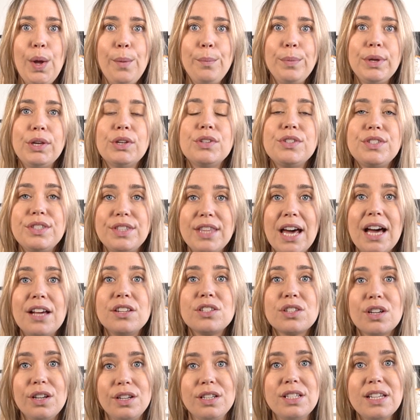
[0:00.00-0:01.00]
because
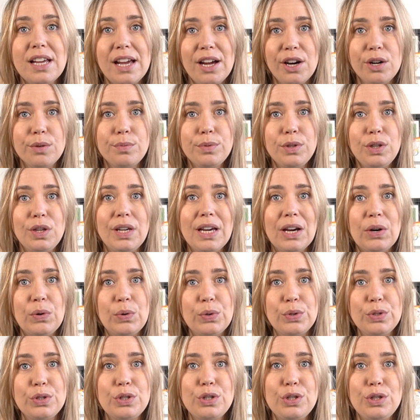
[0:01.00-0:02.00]
that's going to help you get
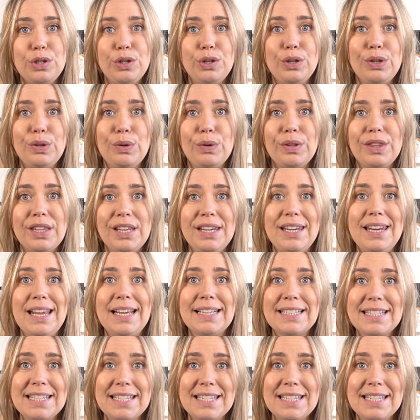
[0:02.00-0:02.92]
onto the next